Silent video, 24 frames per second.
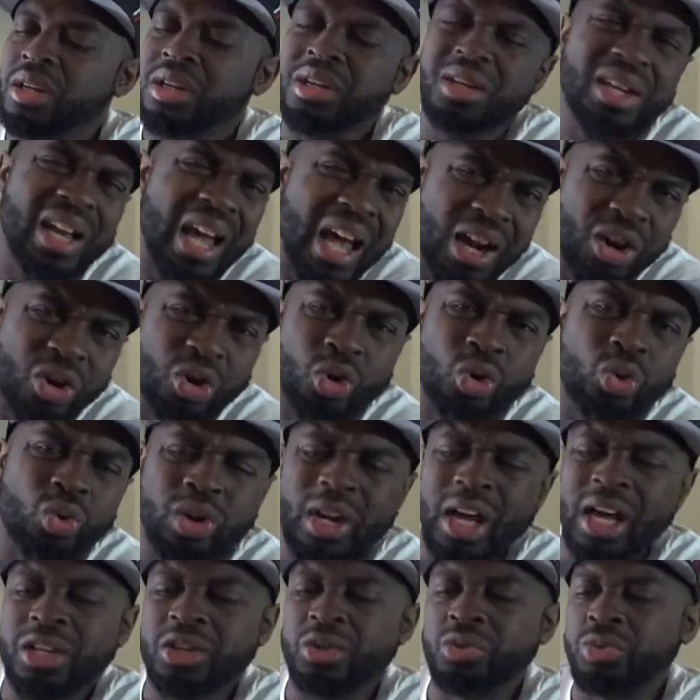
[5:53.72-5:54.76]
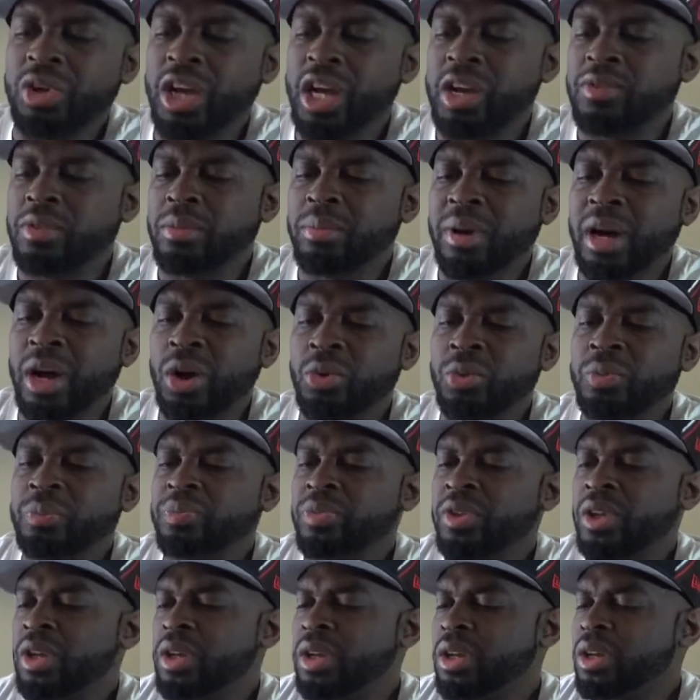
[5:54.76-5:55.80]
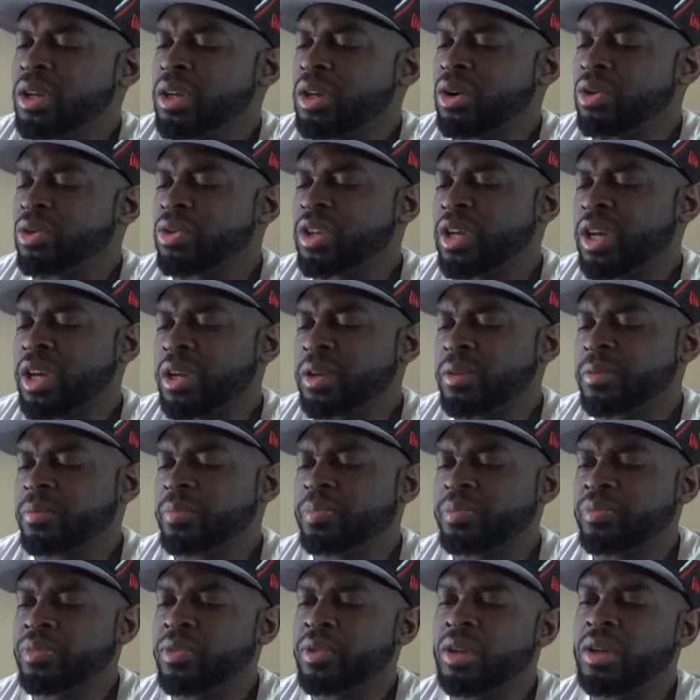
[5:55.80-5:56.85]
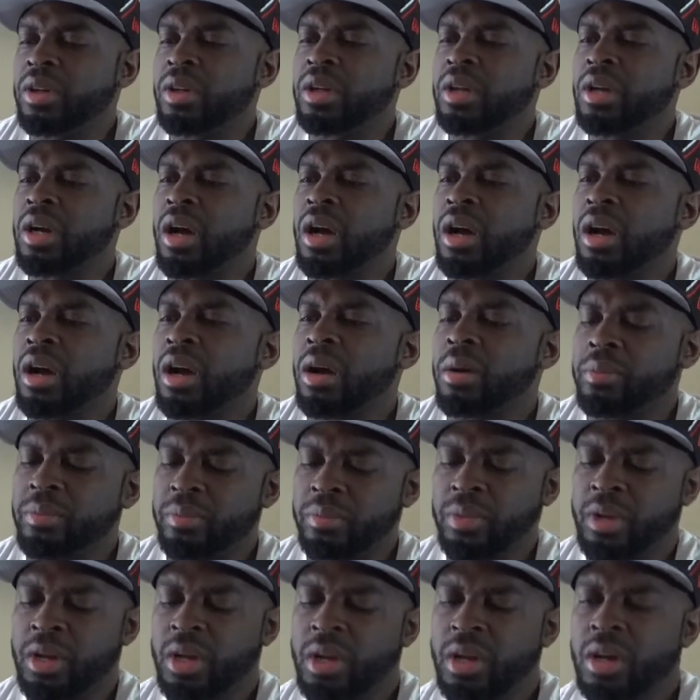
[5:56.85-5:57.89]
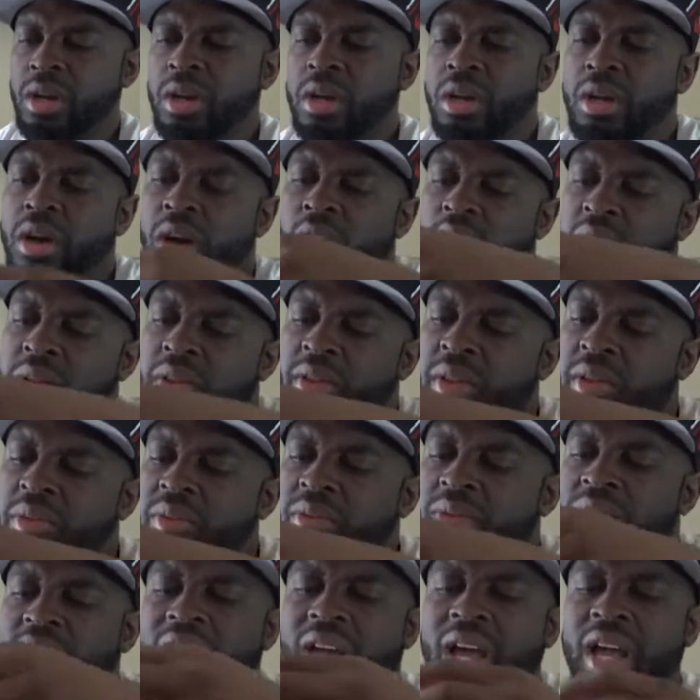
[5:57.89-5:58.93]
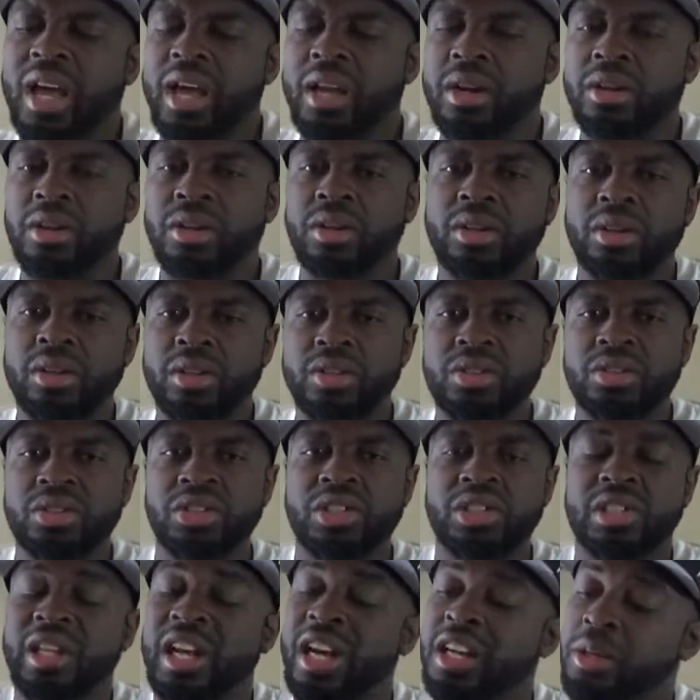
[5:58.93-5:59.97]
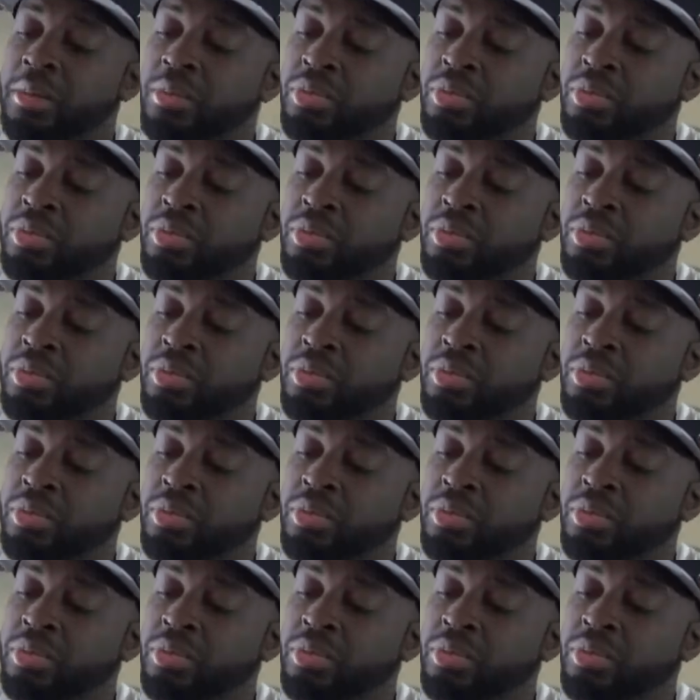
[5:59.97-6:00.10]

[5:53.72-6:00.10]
Not a whole lot to rave about. Okay. Other than that, just like the